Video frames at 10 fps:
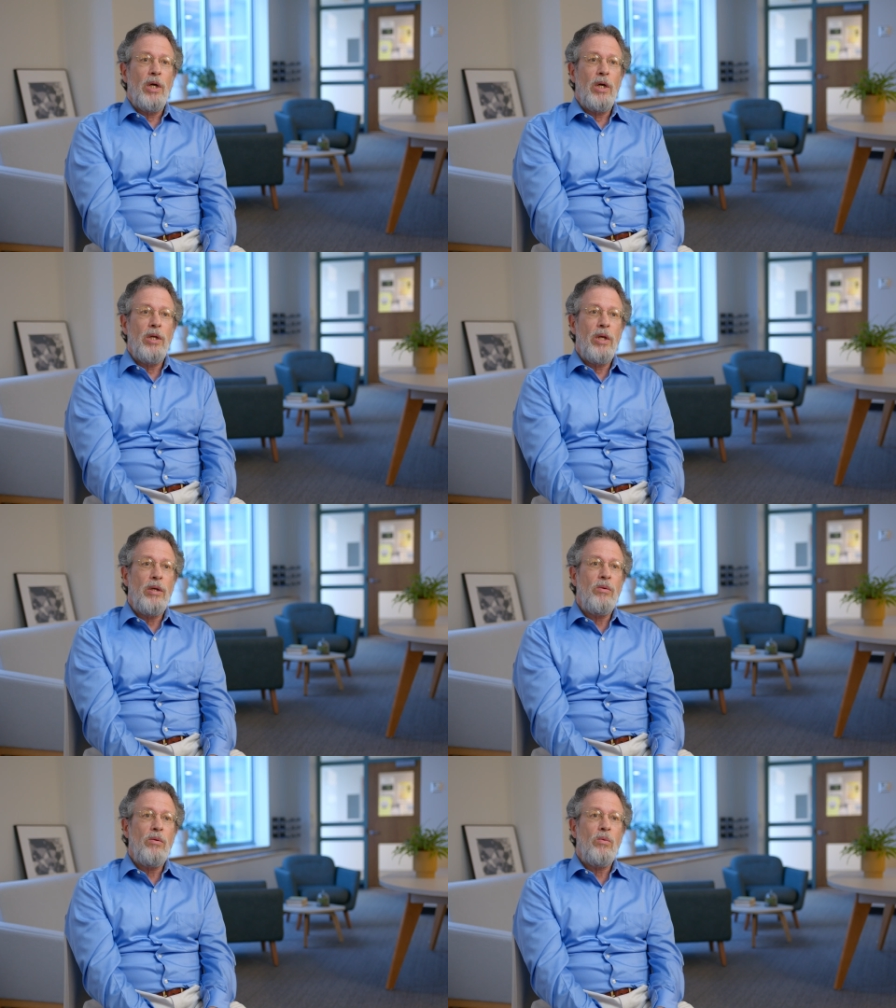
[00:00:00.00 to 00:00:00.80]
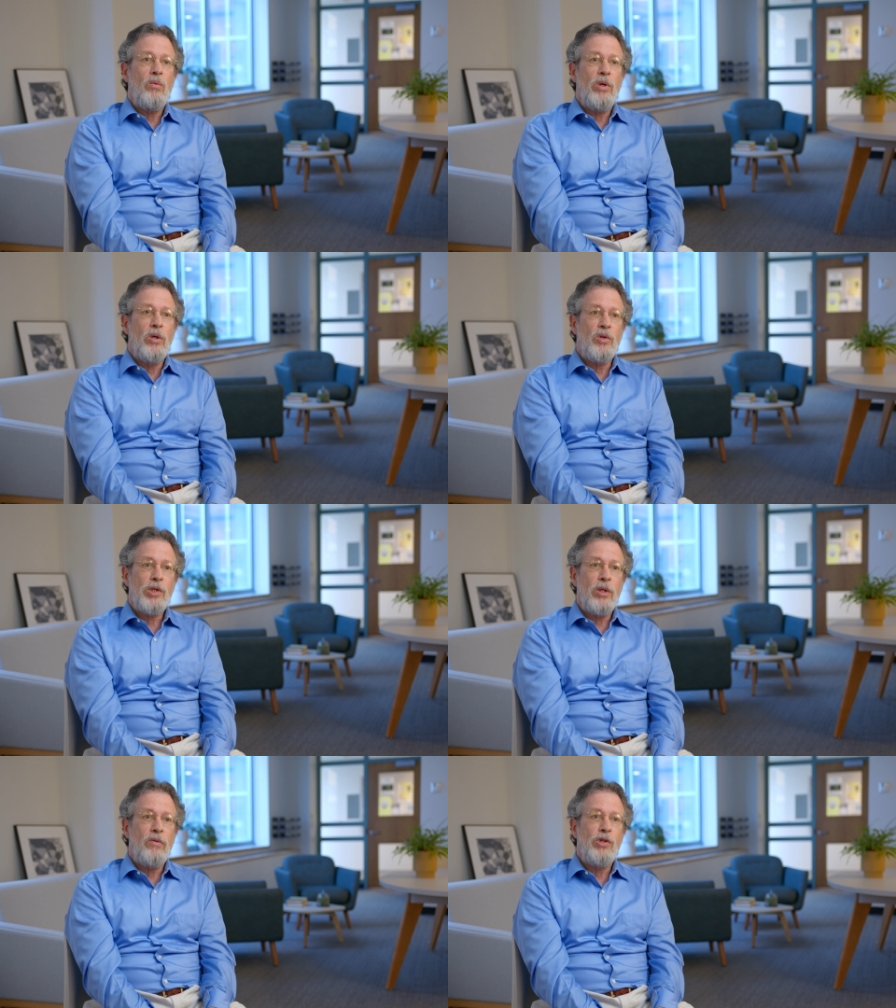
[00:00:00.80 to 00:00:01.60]
And then we
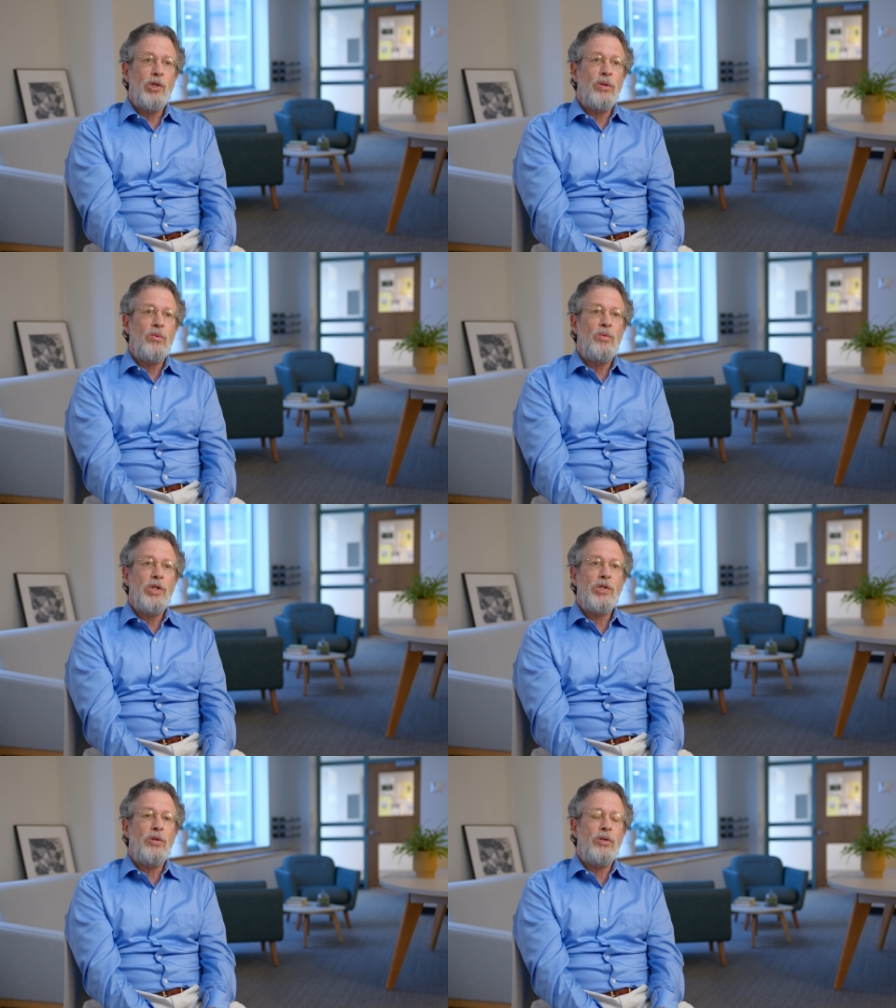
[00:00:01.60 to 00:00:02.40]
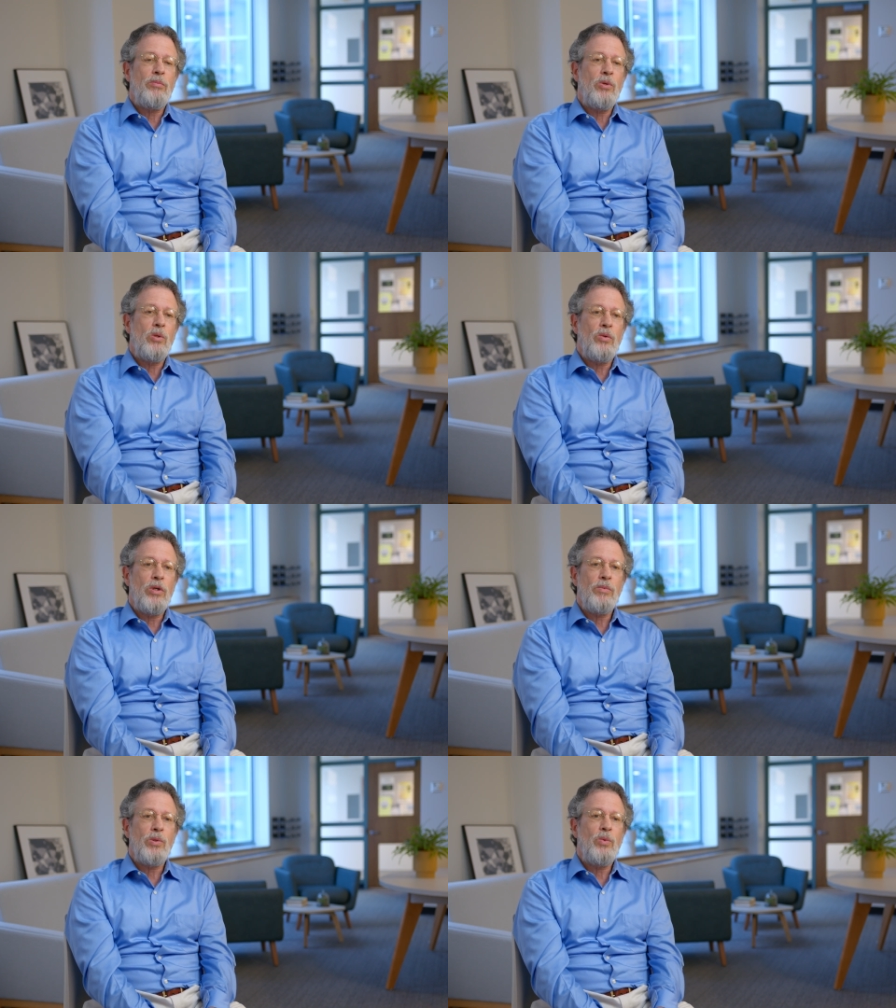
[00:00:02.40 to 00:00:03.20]
also have joint research
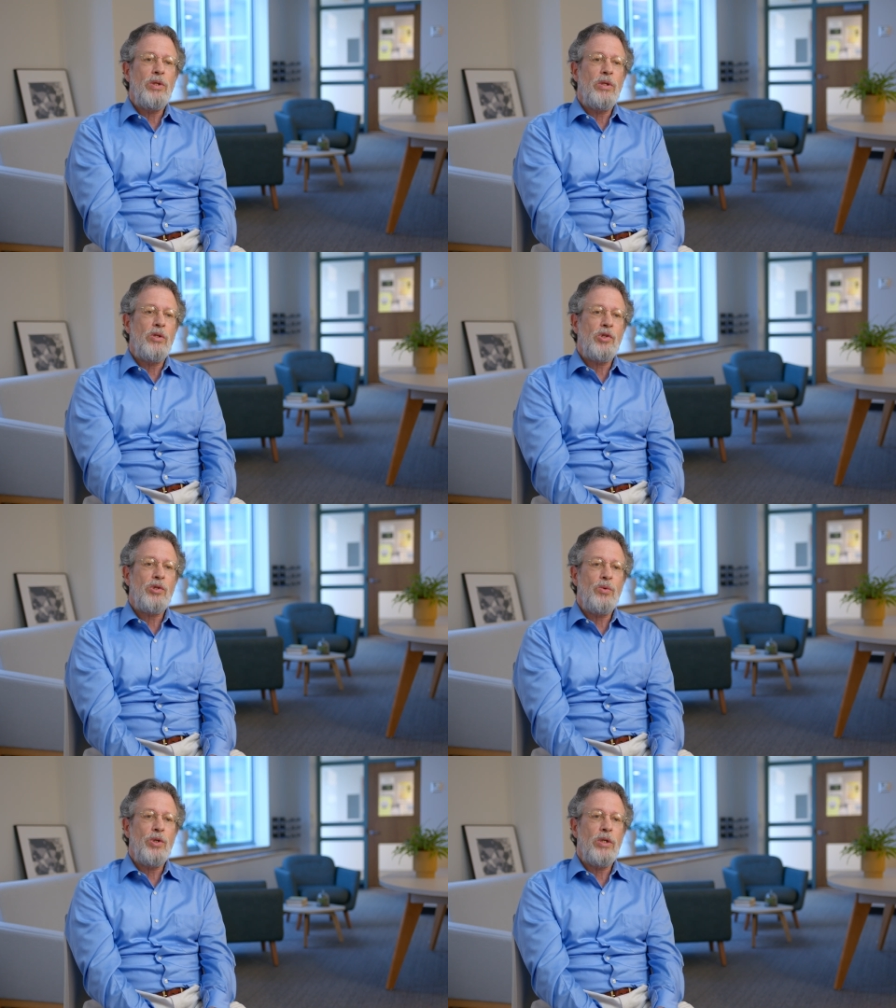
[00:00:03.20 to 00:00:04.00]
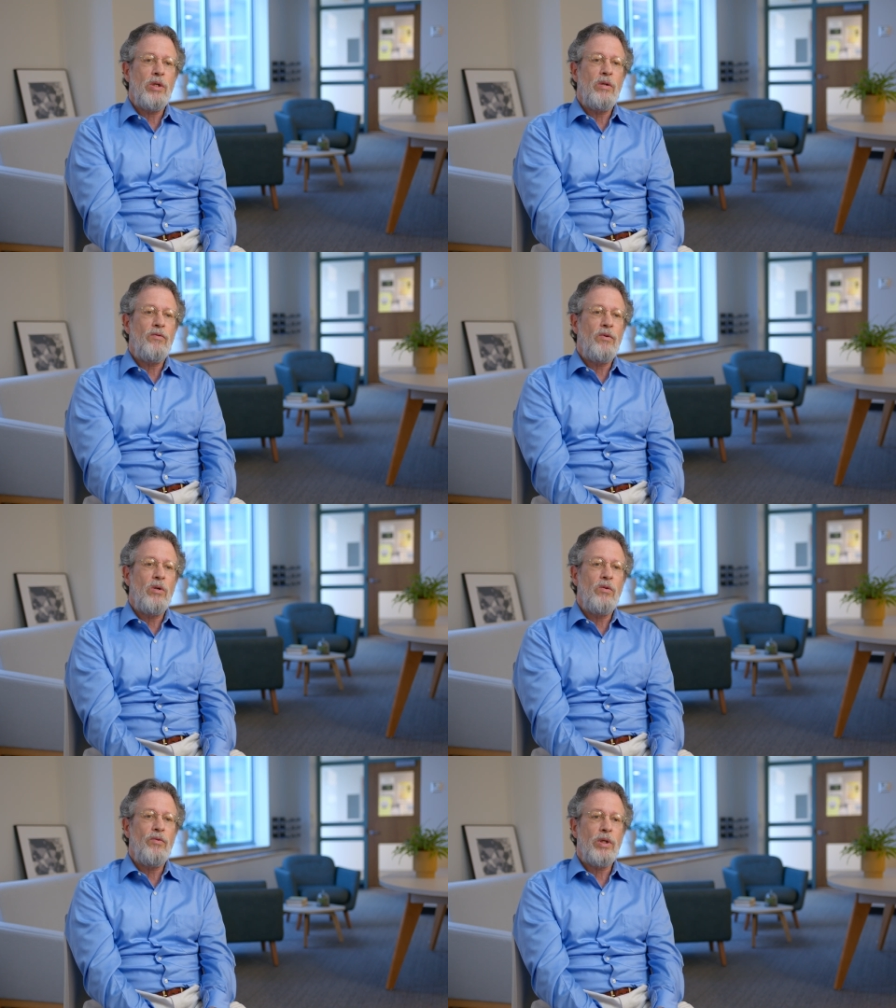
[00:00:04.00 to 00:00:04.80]
programs with industry
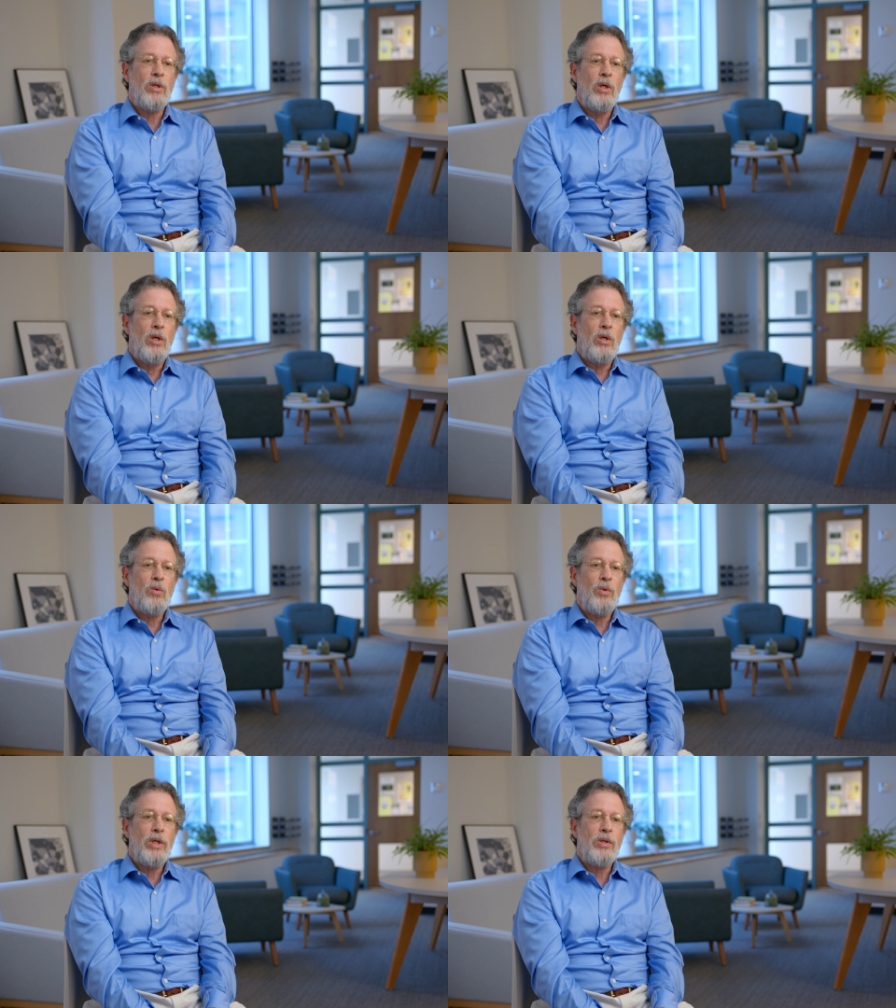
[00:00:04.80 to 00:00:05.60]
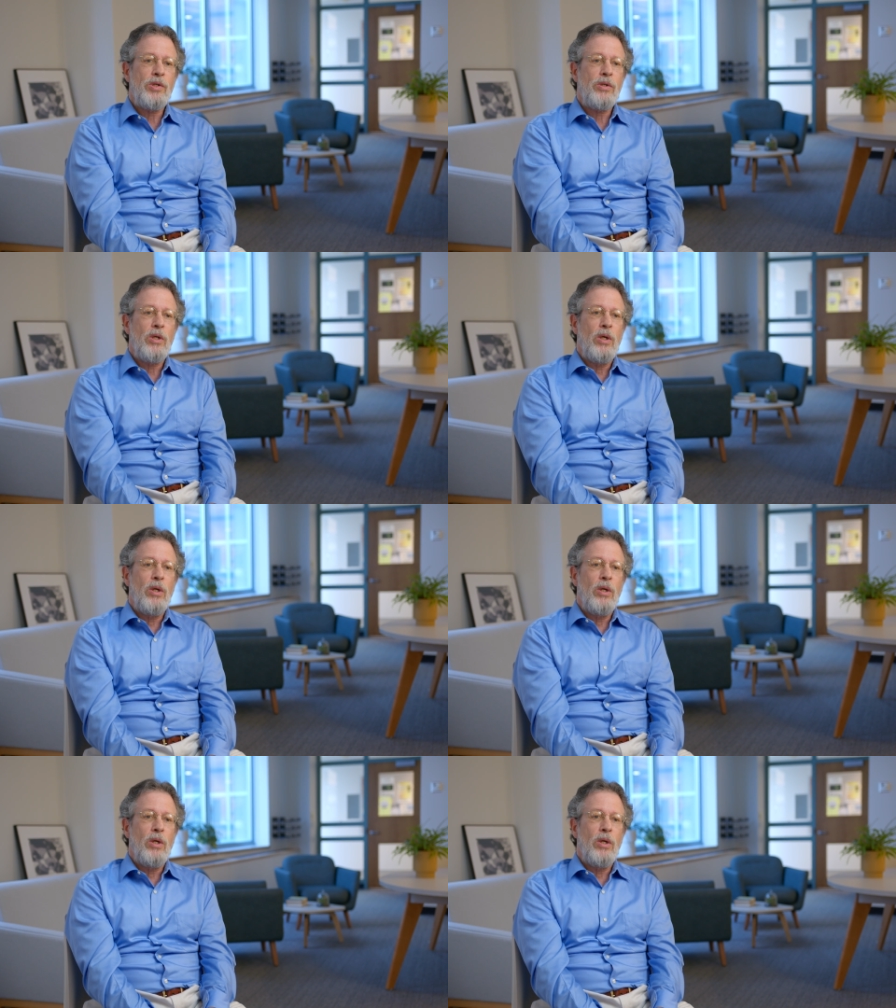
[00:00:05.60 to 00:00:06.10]
involving grants